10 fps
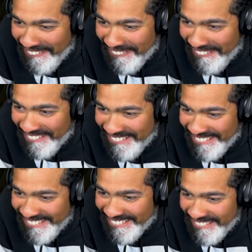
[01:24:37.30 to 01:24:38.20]
I know.
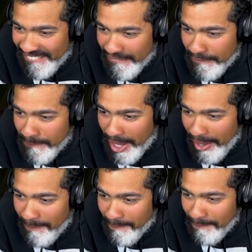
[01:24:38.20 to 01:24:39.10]
Where are you
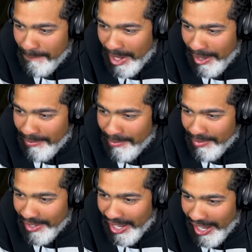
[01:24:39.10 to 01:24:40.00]
guys? Bob.
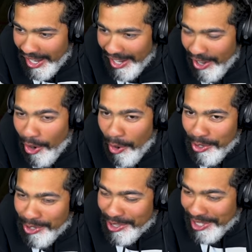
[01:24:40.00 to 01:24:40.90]
Uh, oh, uh,
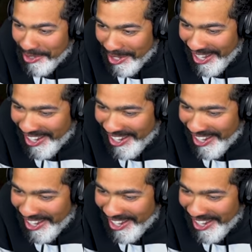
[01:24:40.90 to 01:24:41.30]
oh, you're the killer. Uh,